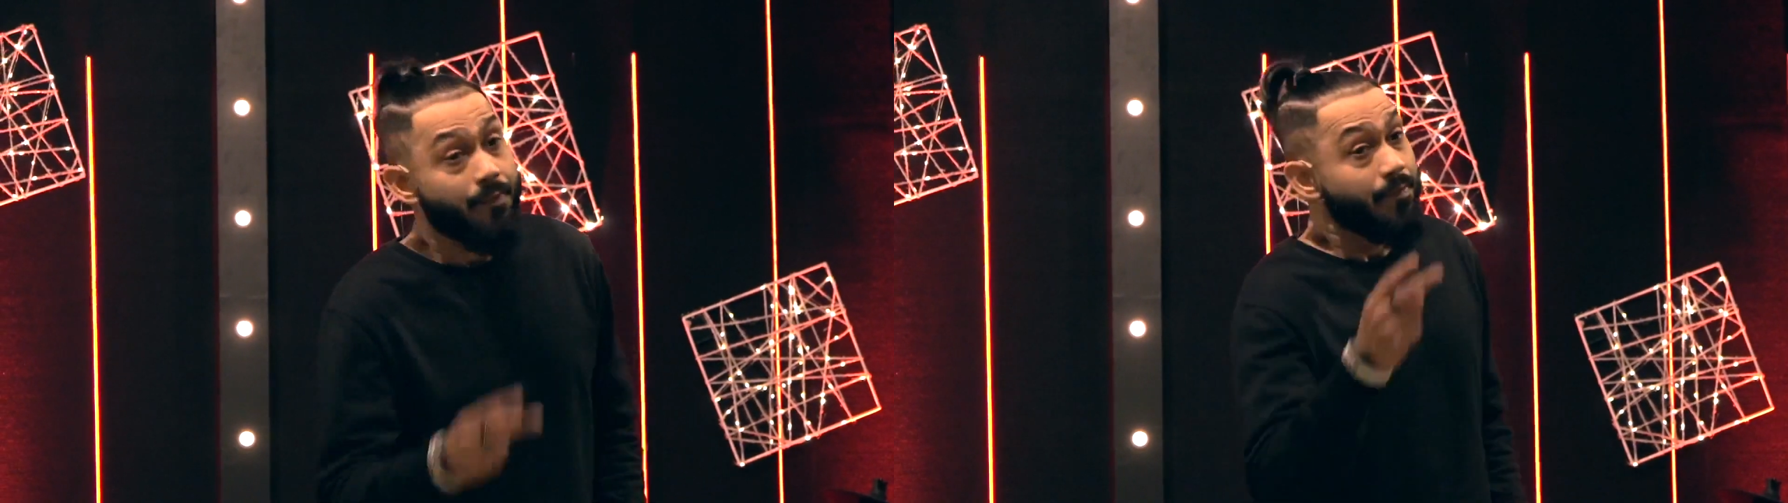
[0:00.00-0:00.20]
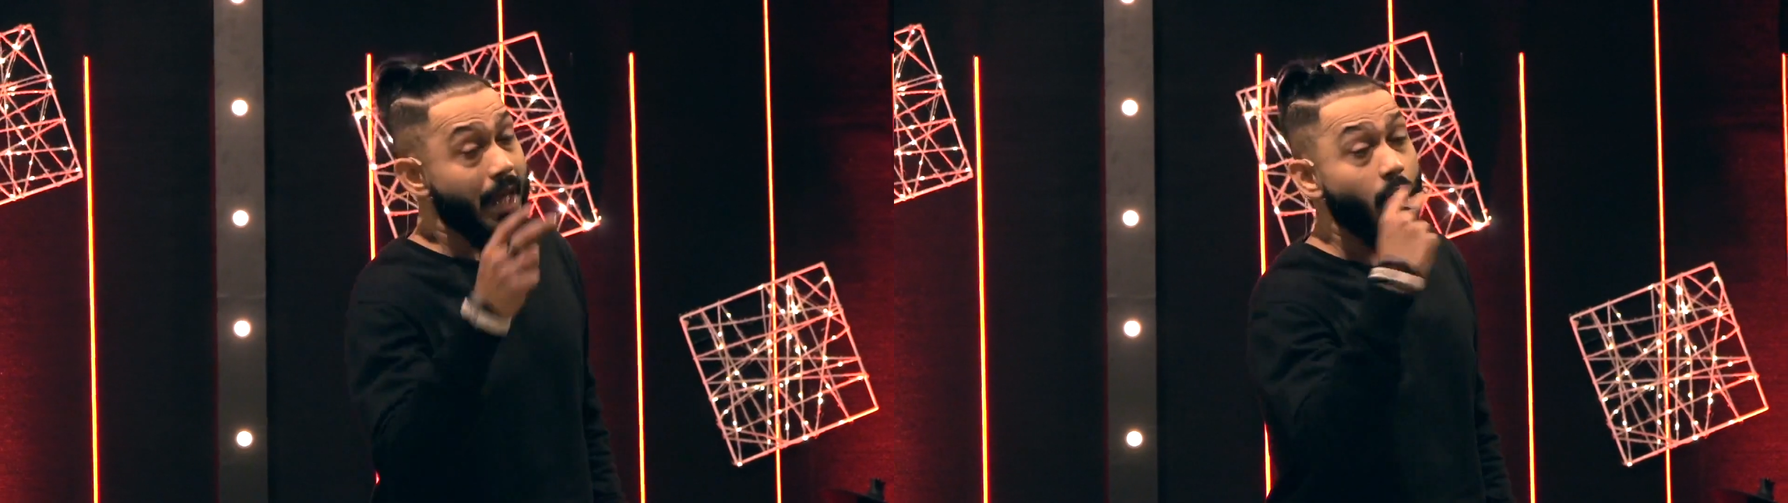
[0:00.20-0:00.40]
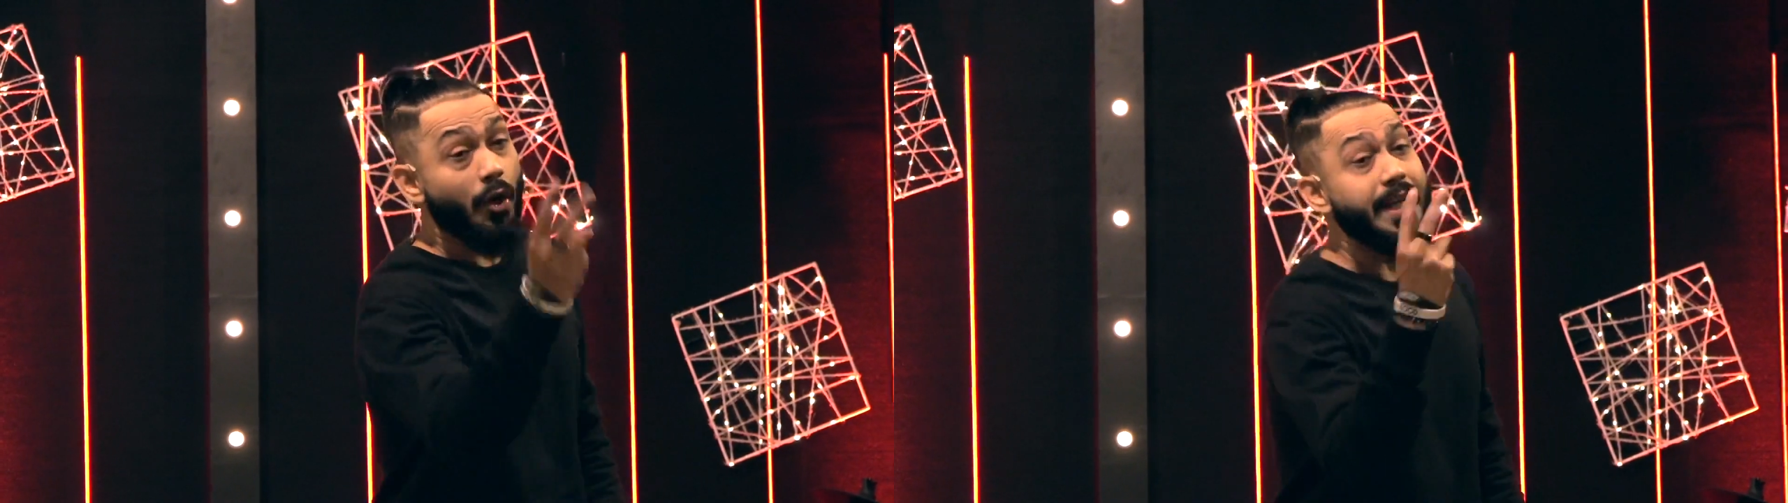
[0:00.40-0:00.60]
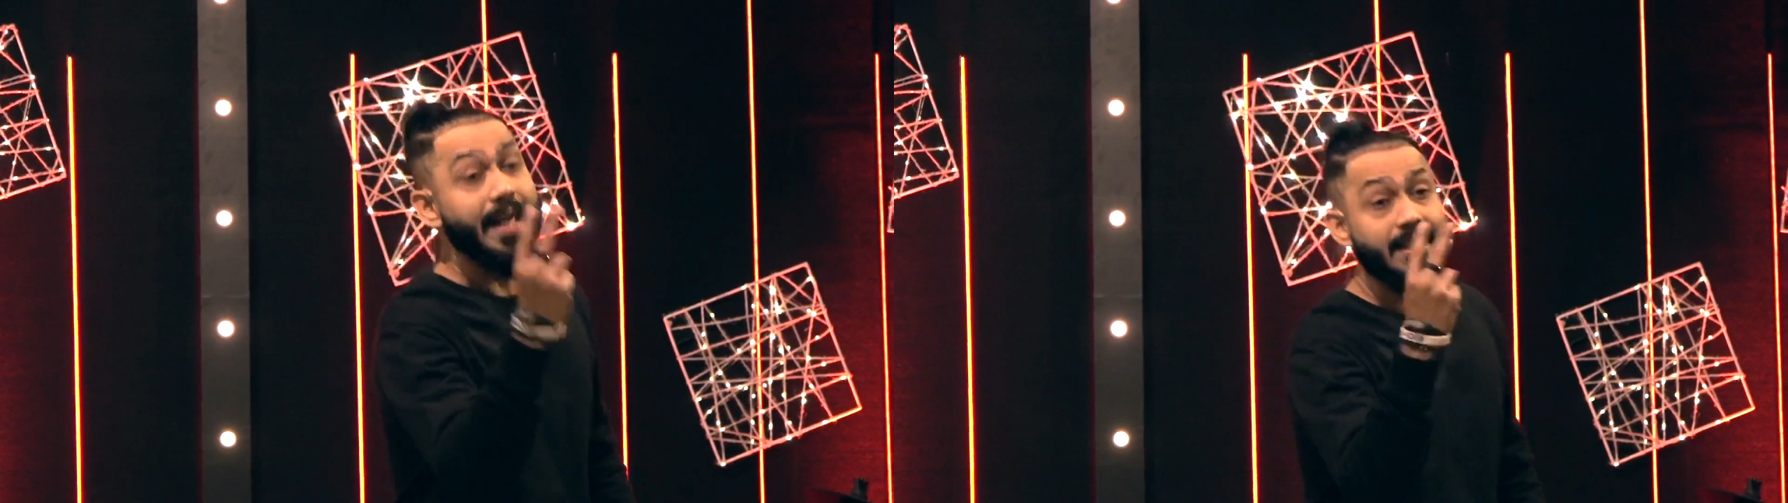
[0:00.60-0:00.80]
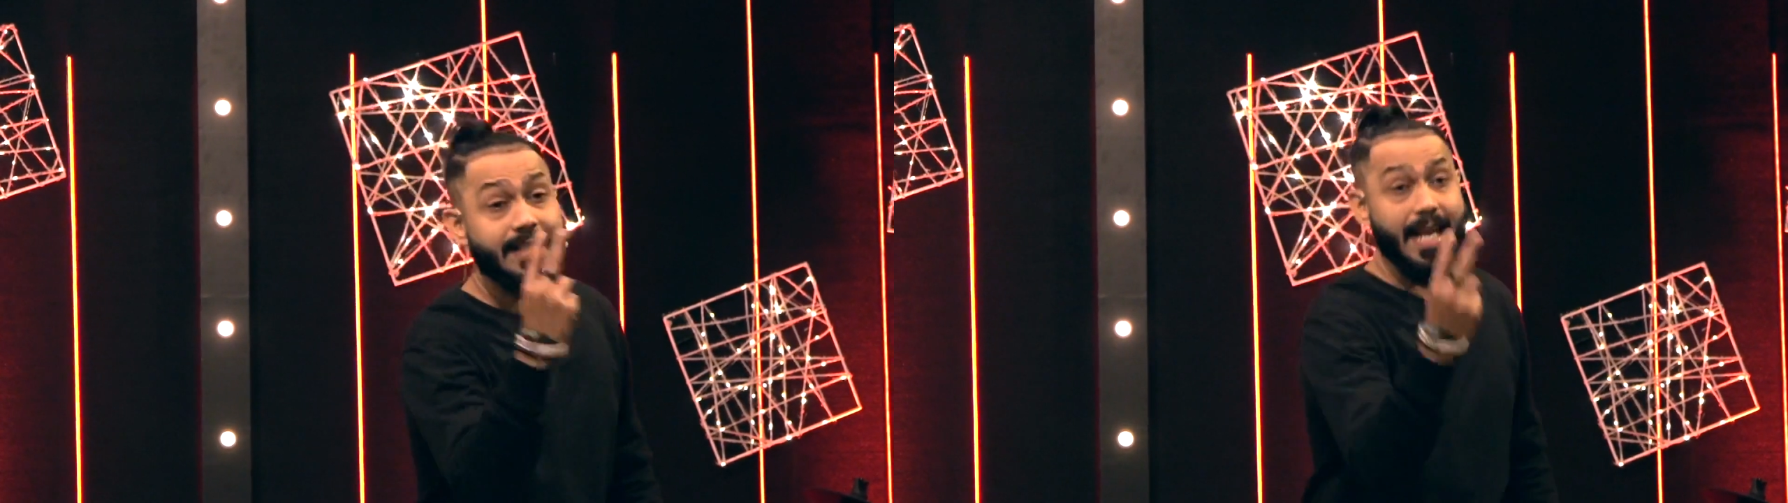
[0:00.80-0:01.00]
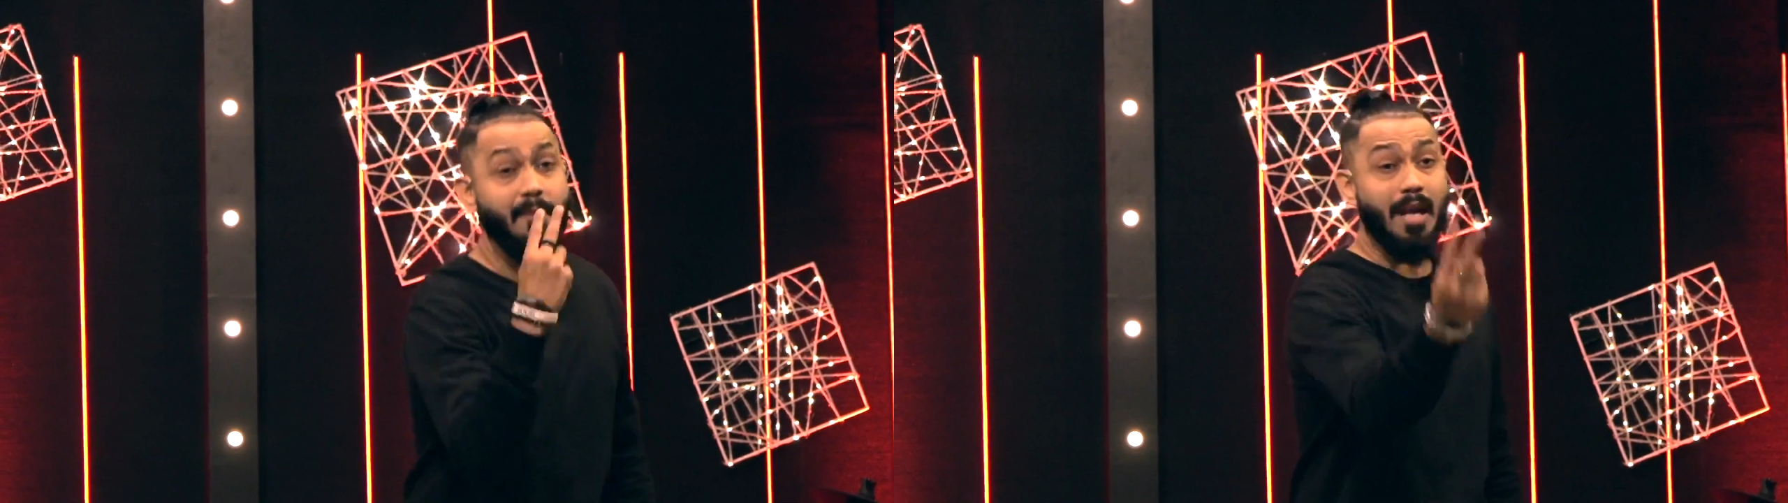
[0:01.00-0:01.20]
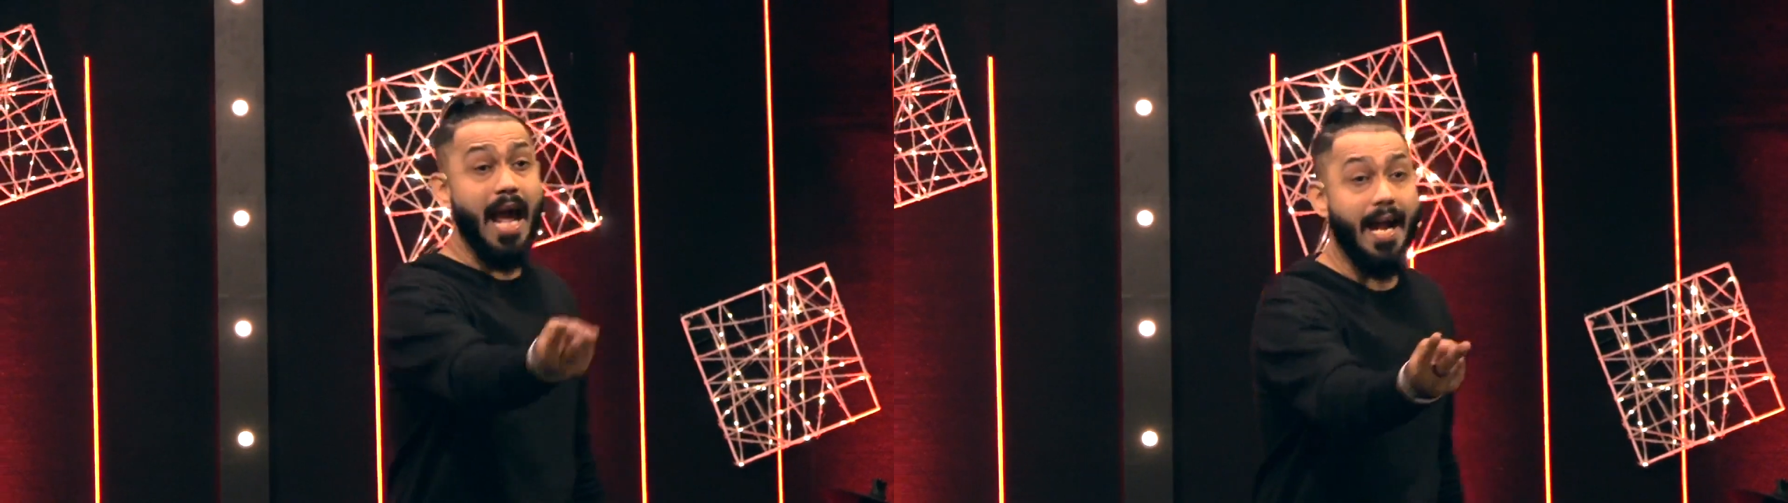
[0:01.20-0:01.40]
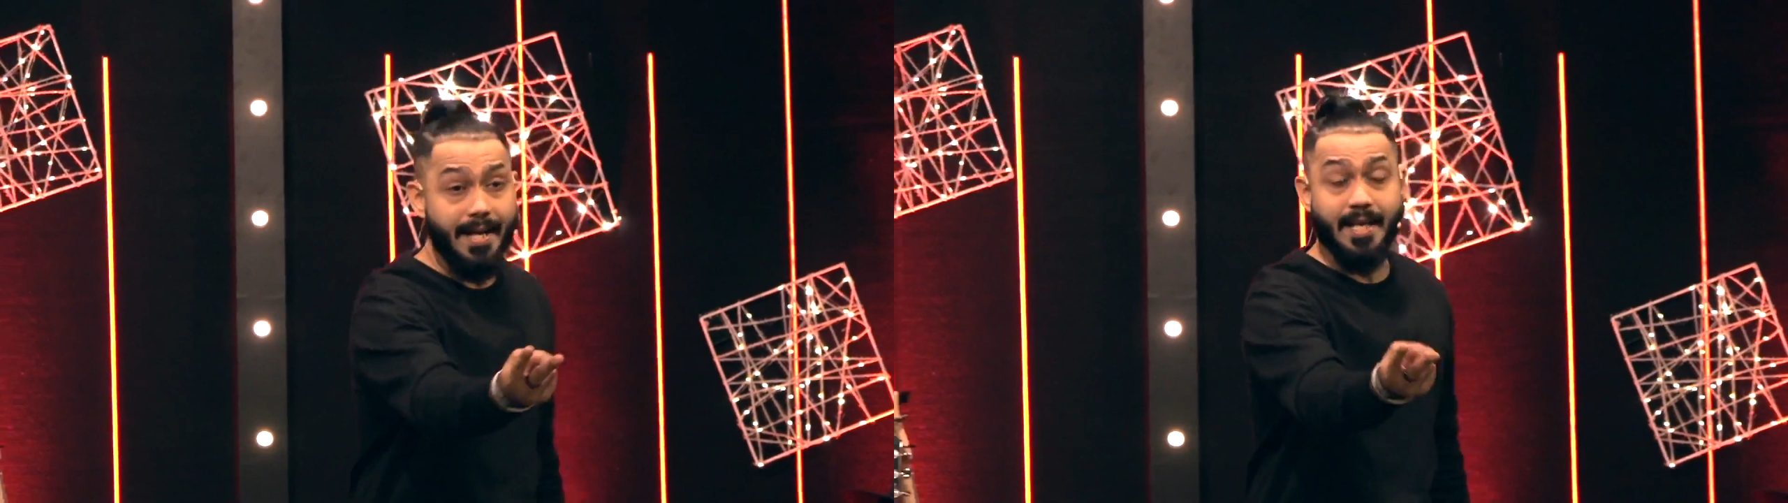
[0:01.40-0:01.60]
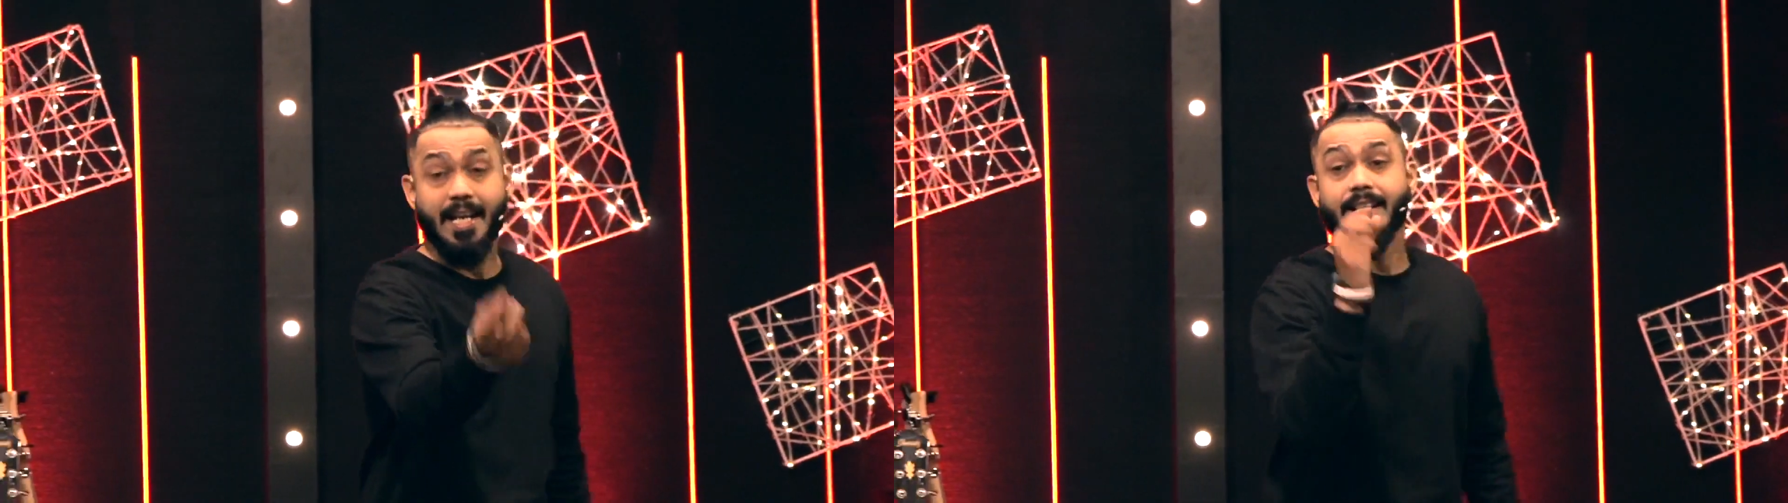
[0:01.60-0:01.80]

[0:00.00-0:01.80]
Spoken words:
They're looking at the same land.